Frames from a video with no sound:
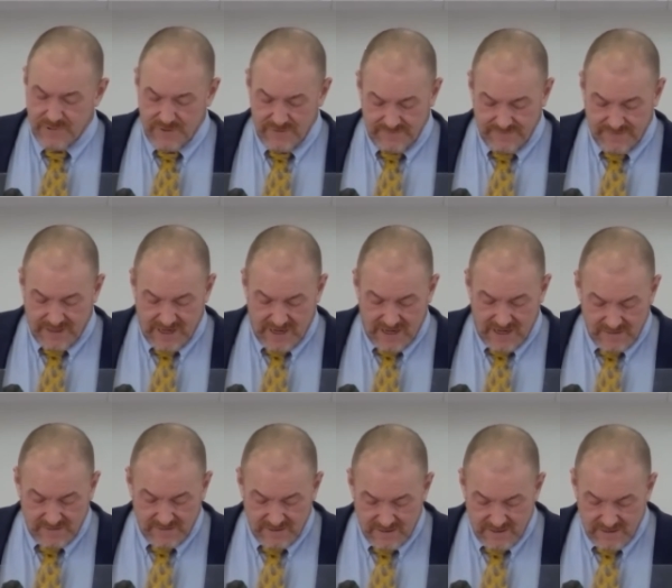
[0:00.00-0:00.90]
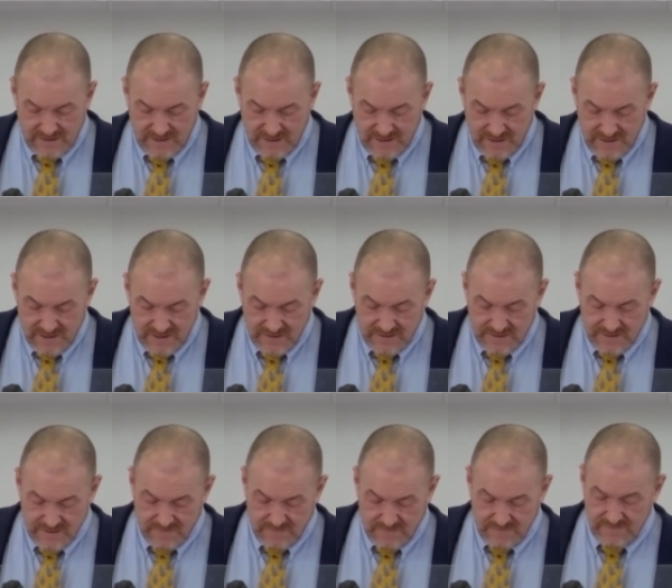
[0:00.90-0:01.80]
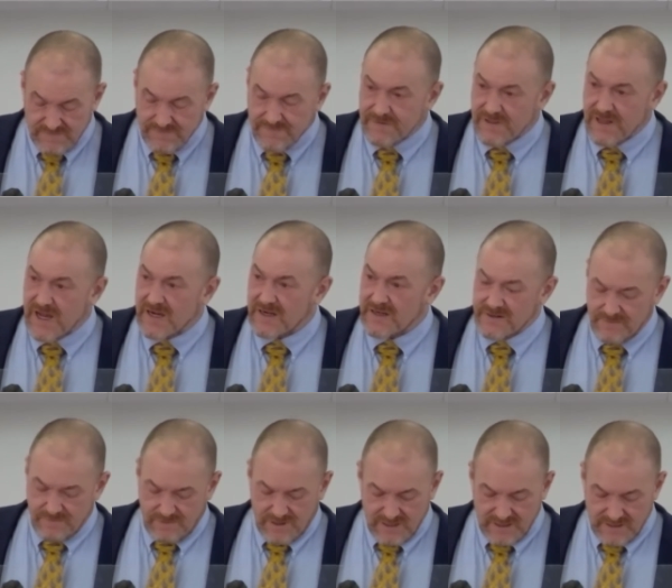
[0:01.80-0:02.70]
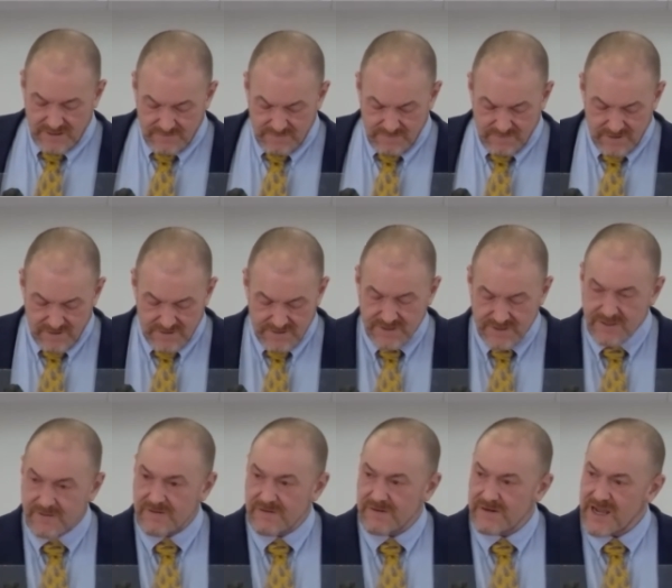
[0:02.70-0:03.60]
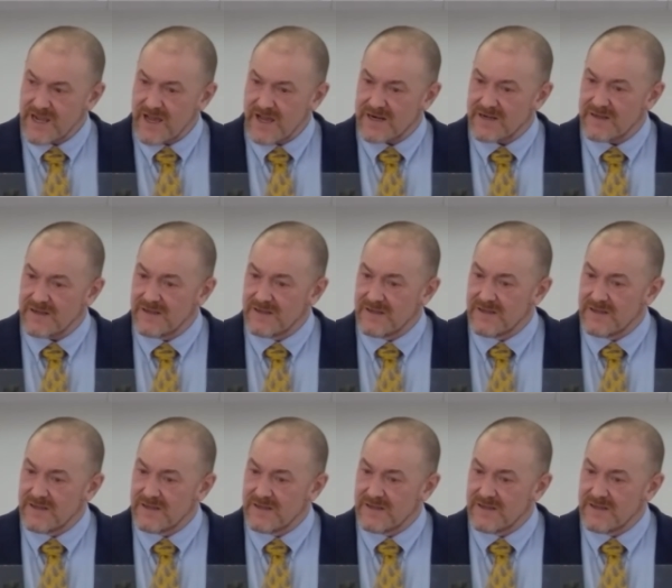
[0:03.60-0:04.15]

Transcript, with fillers: of color don't flock to our doors to learn how to